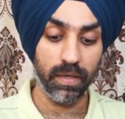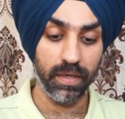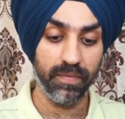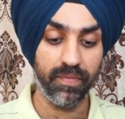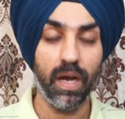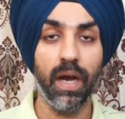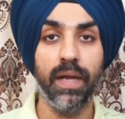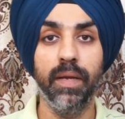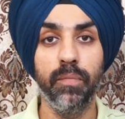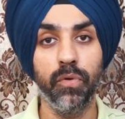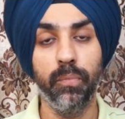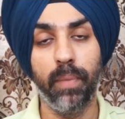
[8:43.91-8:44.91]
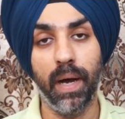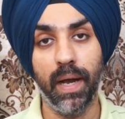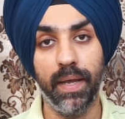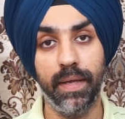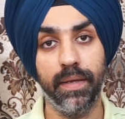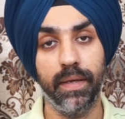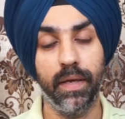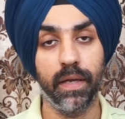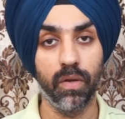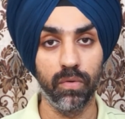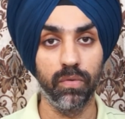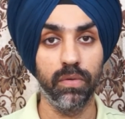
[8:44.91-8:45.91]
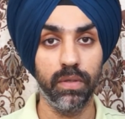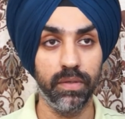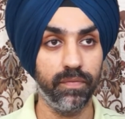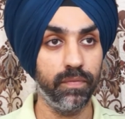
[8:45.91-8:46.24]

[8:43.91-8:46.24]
if I am to buy a clone, I